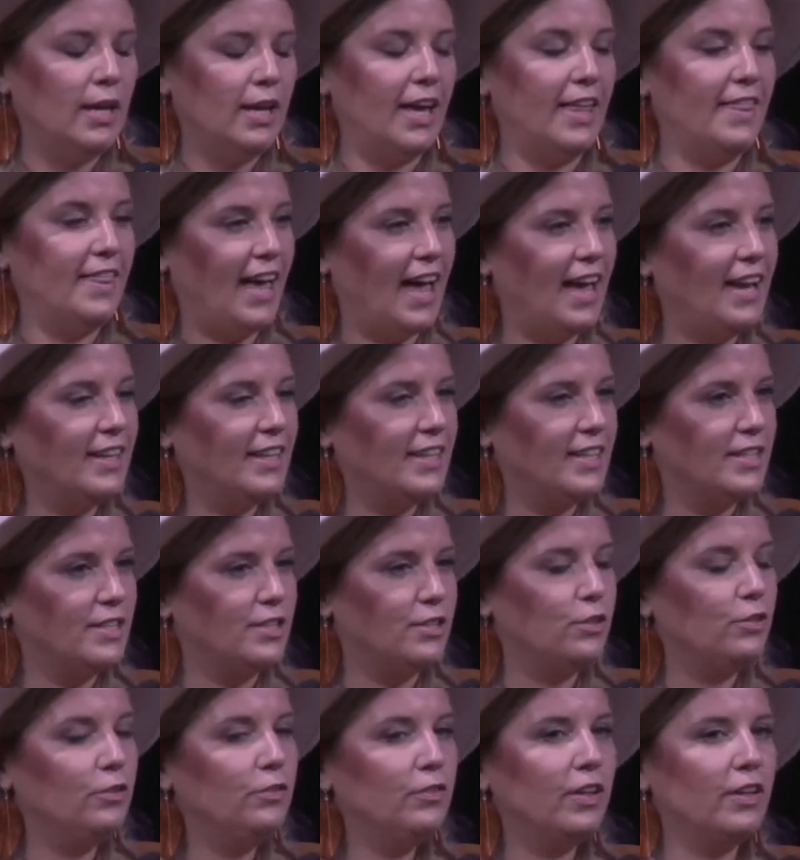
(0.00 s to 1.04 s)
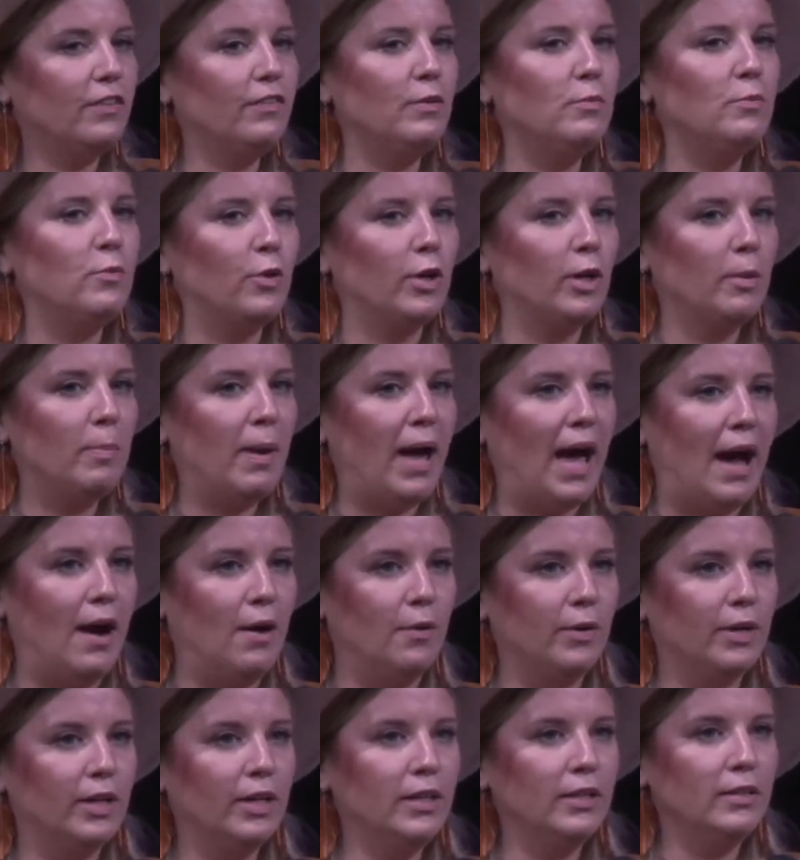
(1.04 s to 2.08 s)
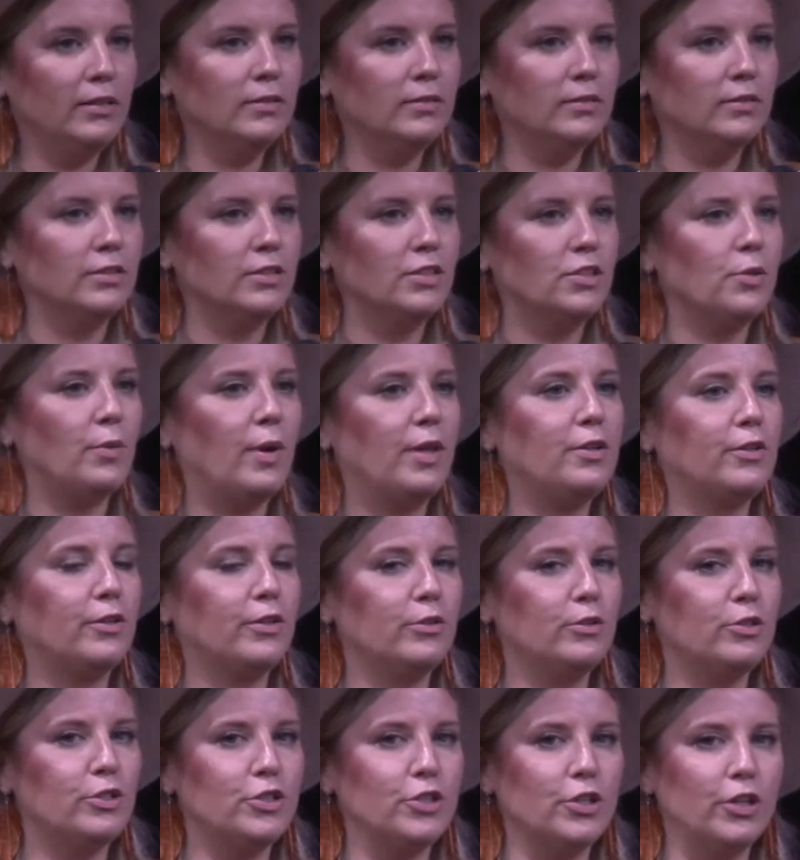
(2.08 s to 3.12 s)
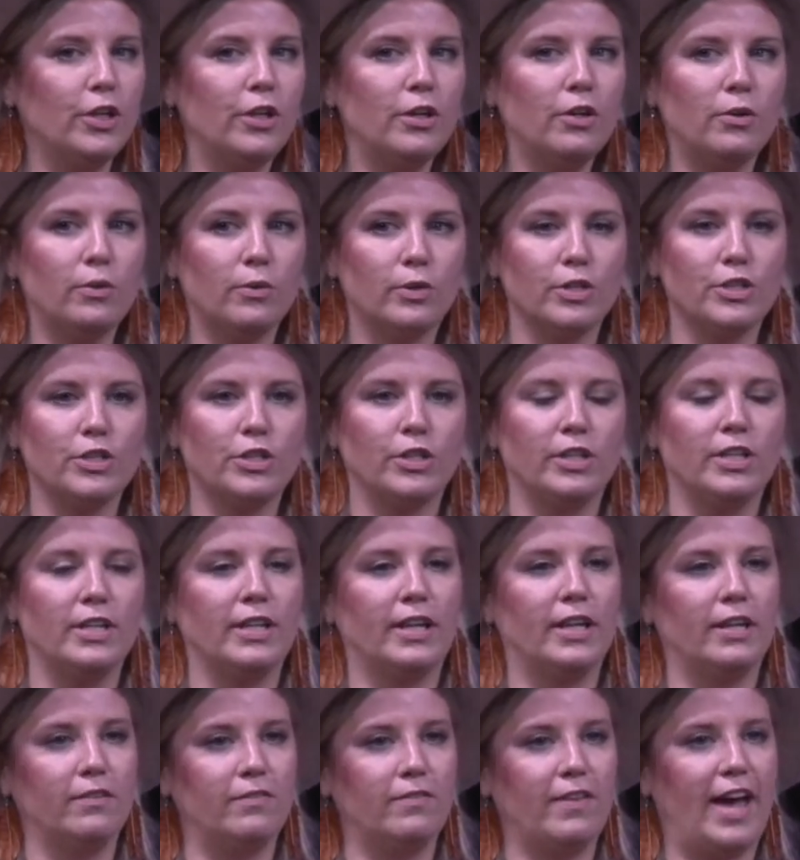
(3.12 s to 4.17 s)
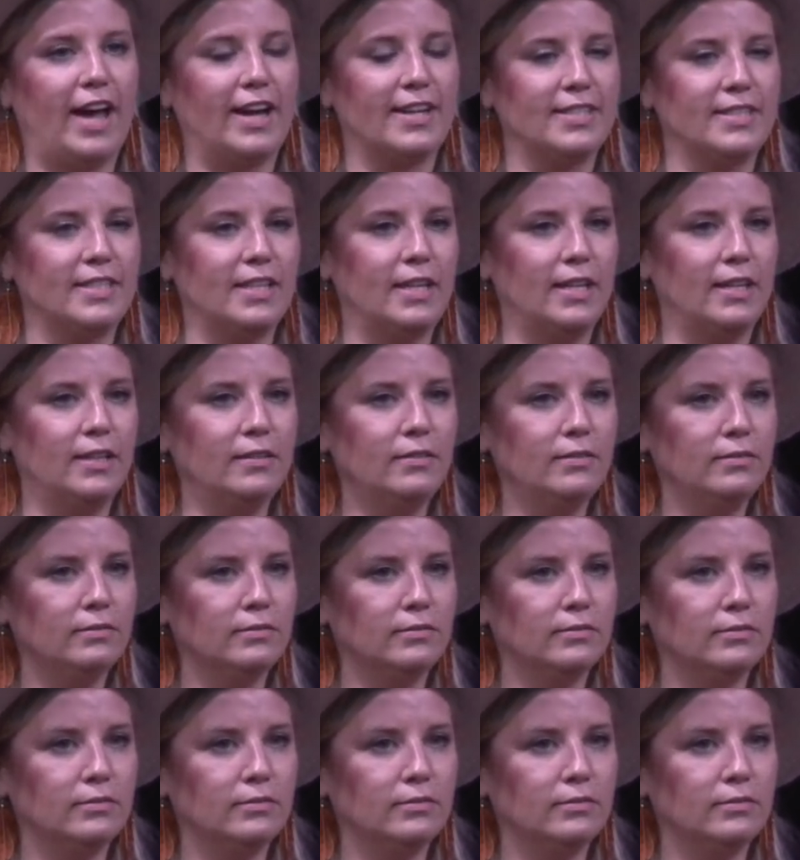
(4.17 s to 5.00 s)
And that is, you've given more power to whether you should or shouldn't get a vaccine